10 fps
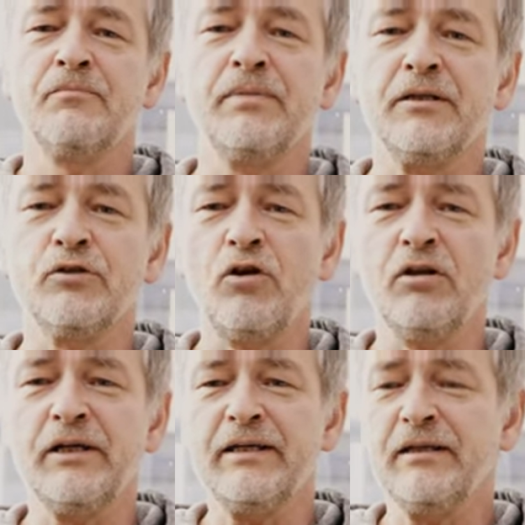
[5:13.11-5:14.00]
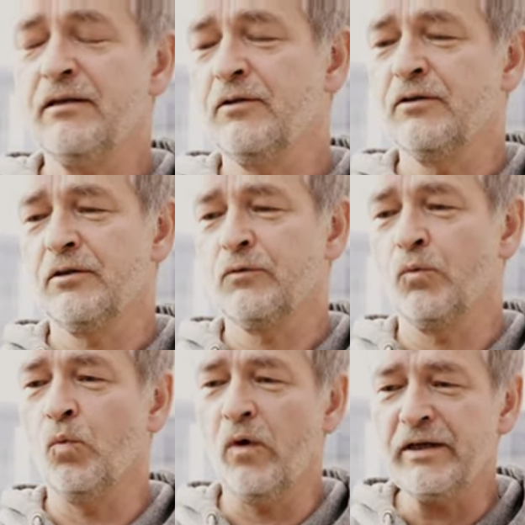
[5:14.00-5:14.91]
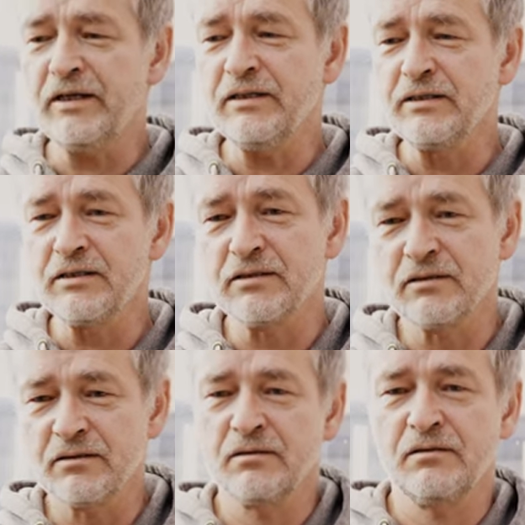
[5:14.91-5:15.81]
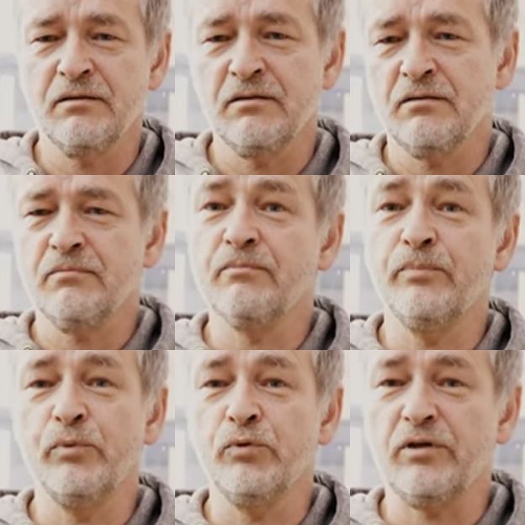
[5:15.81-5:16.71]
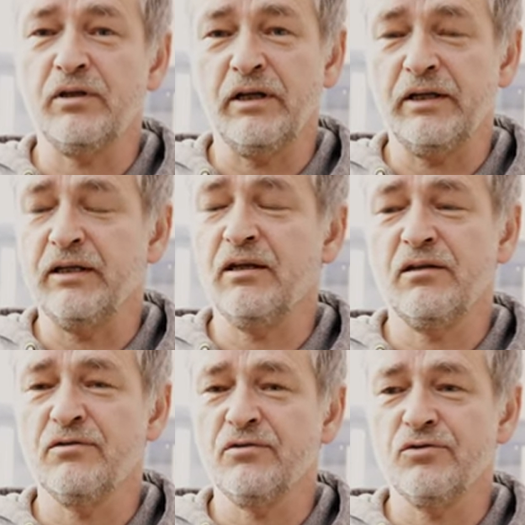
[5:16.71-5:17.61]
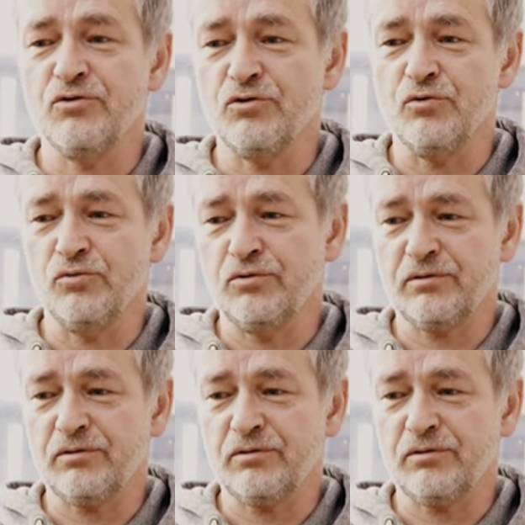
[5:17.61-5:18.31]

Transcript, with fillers: Bearded collie. One of these. Both align. Zot.